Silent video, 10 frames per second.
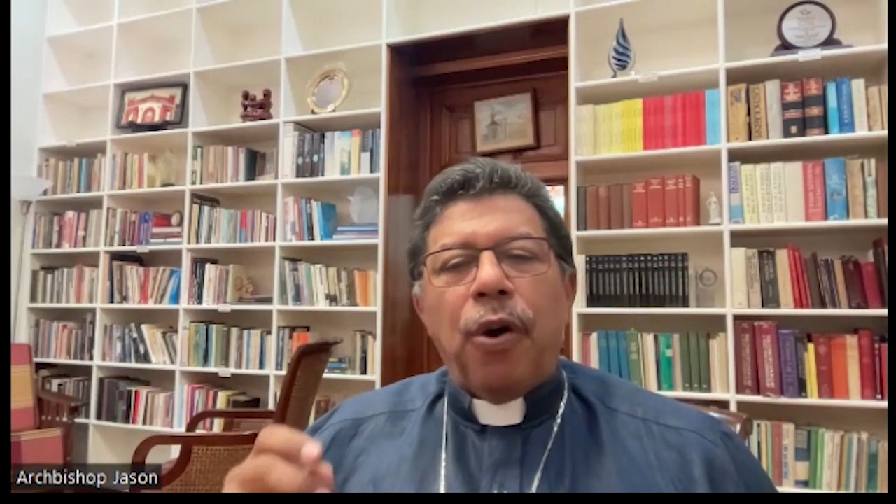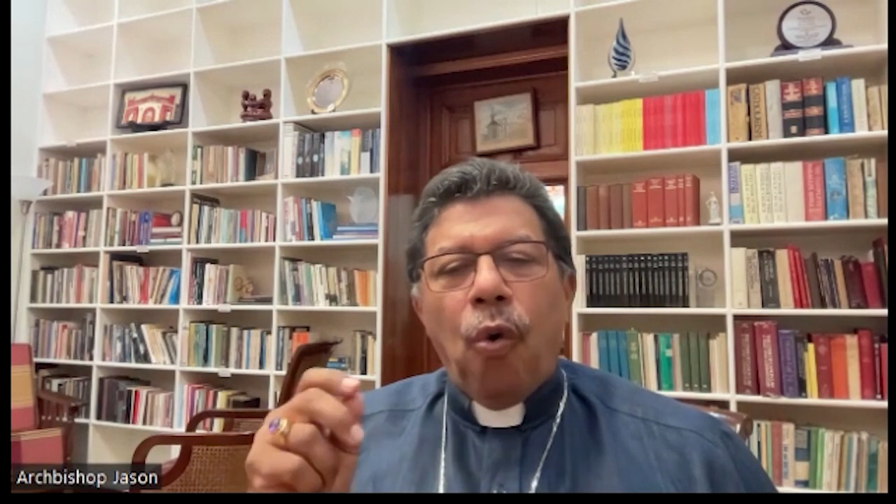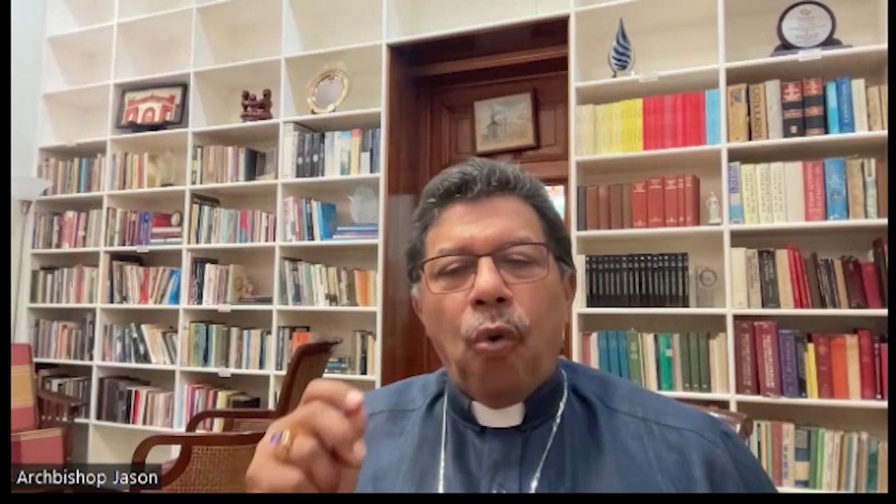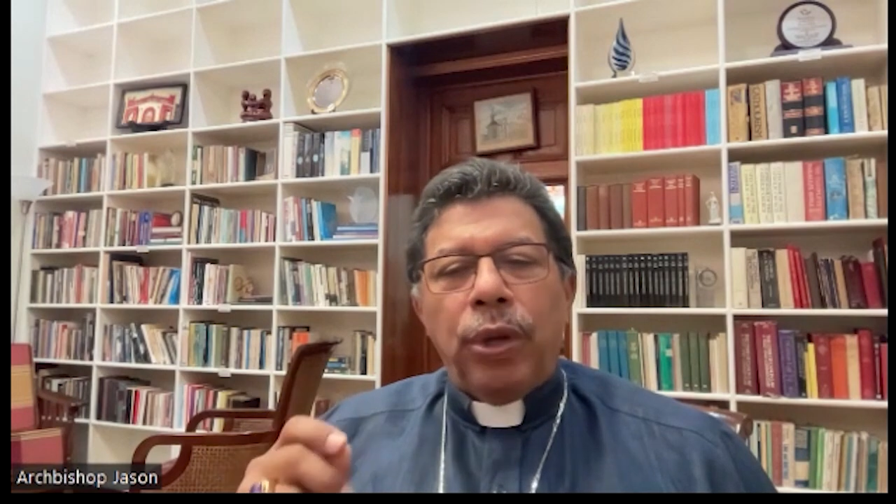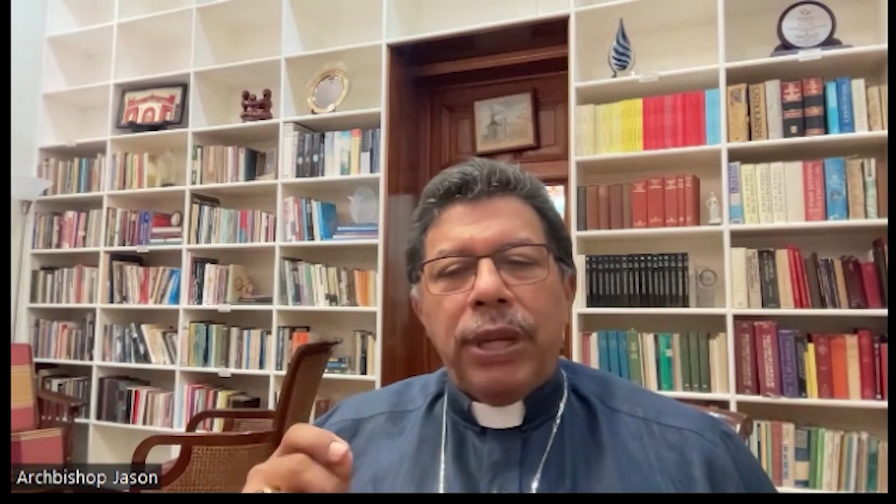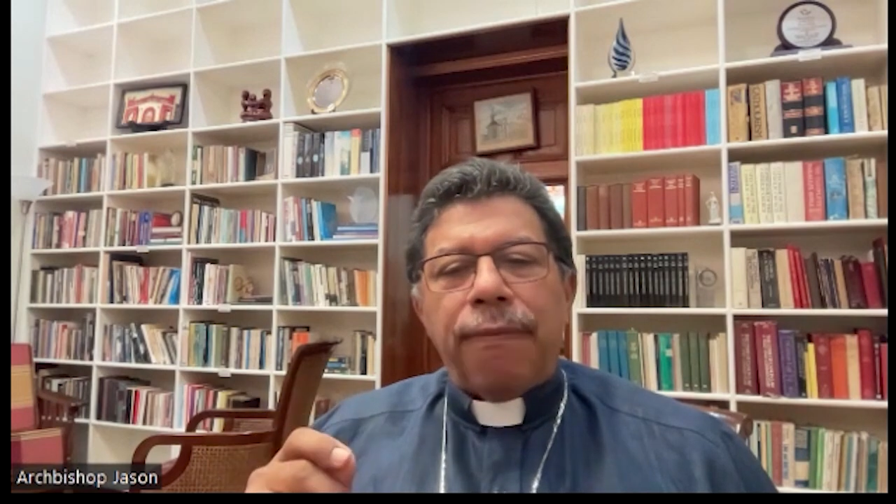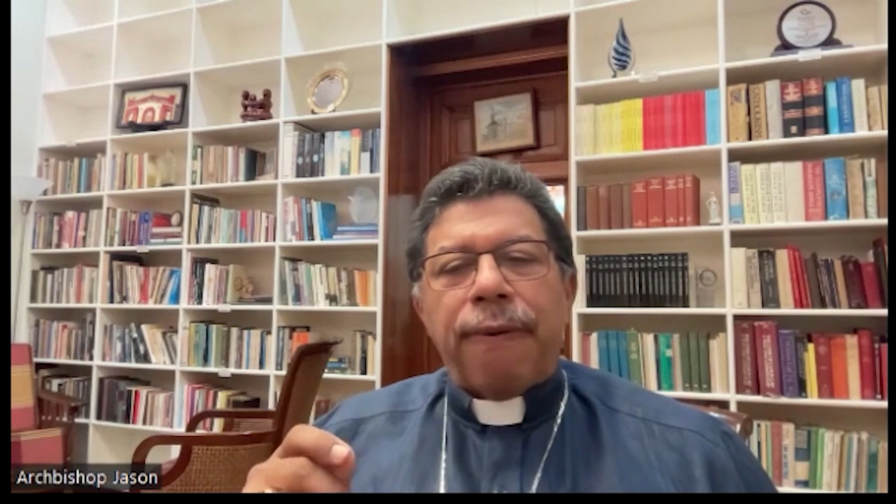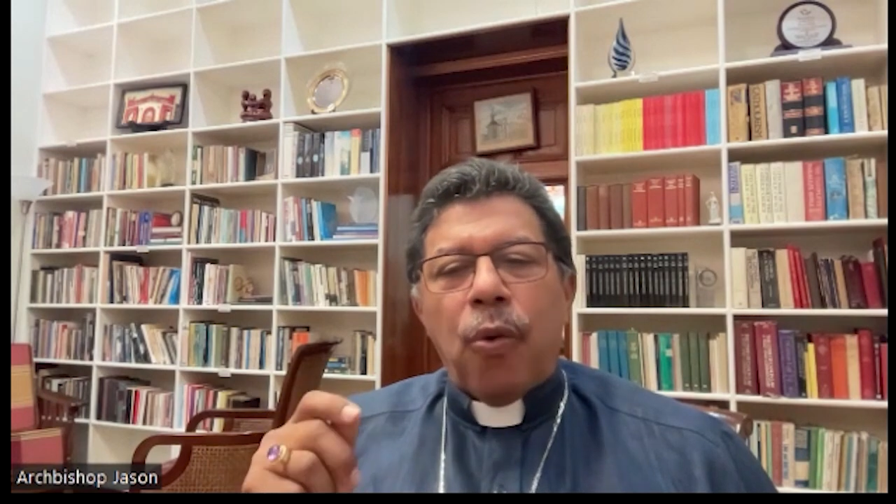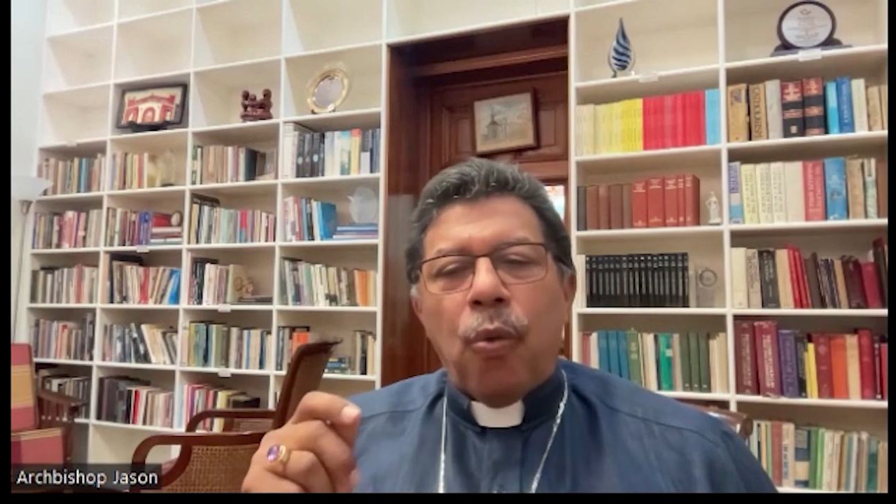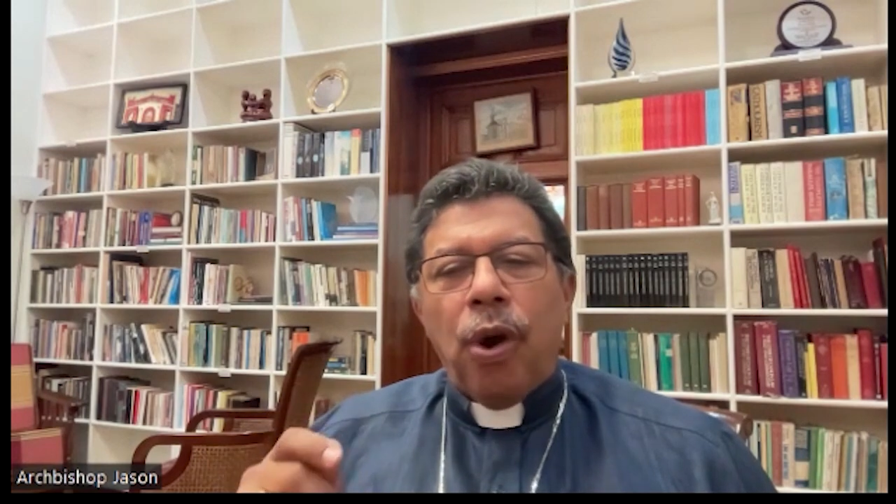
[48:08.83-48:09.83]
only if
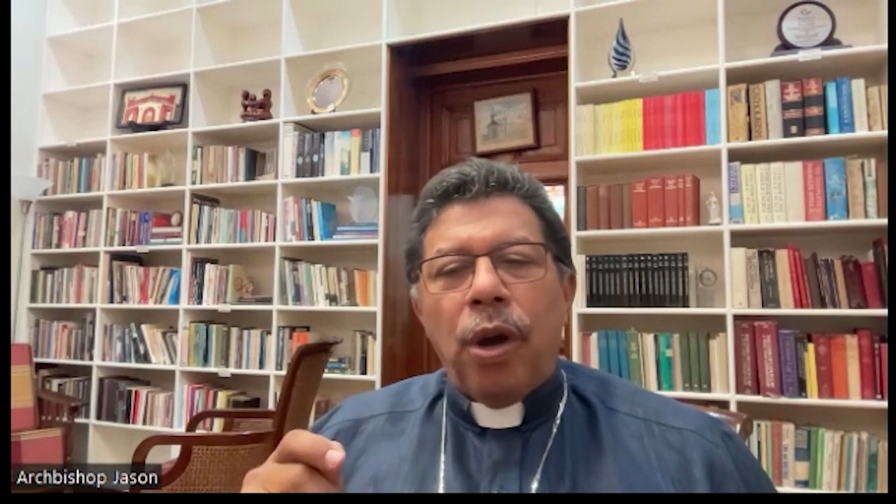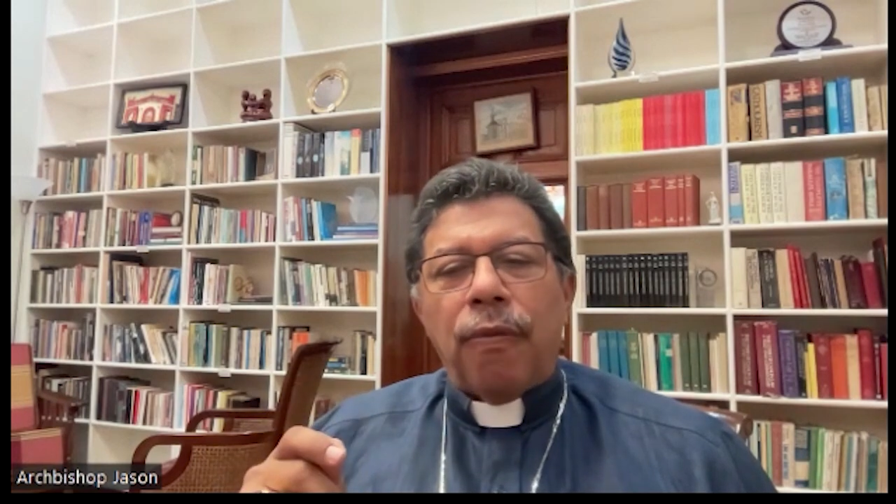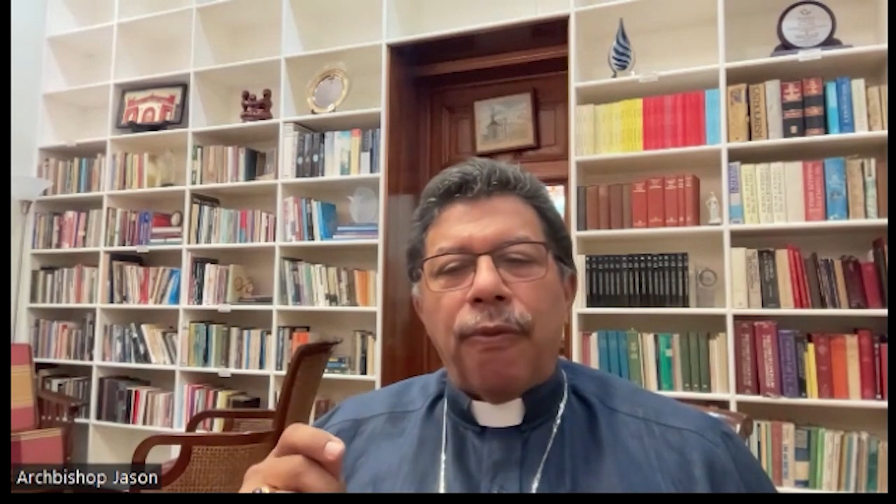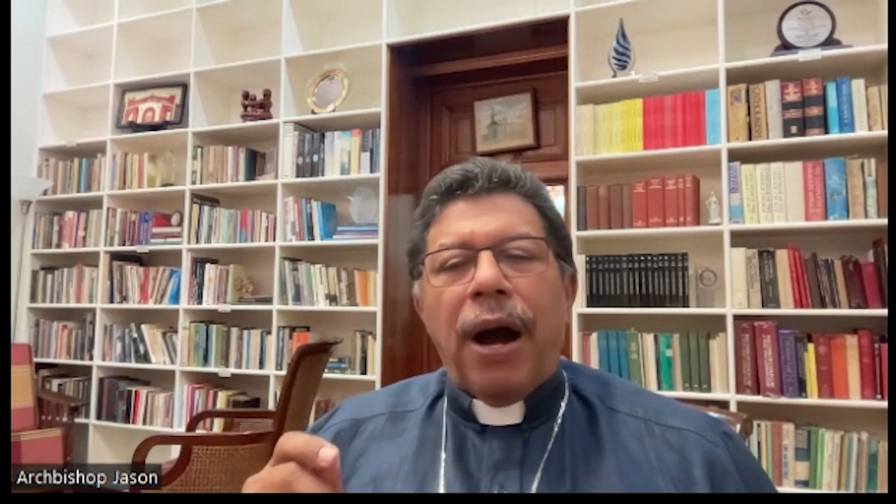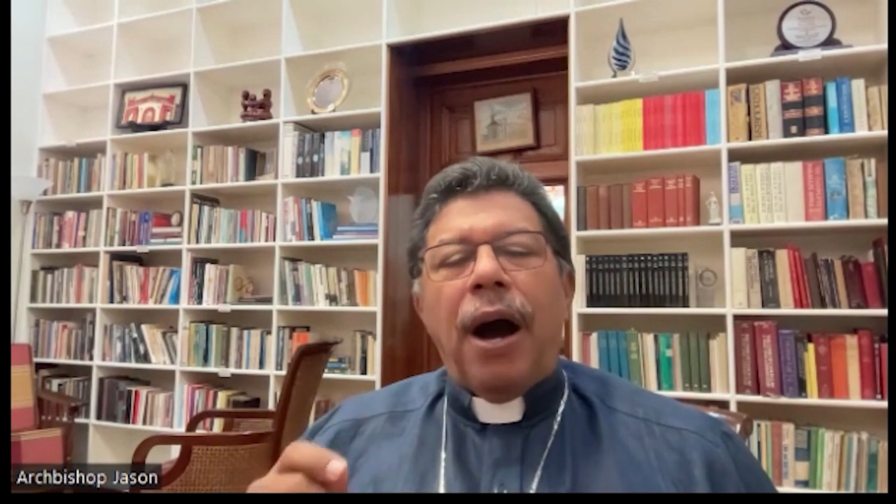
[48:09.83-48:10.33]
I work for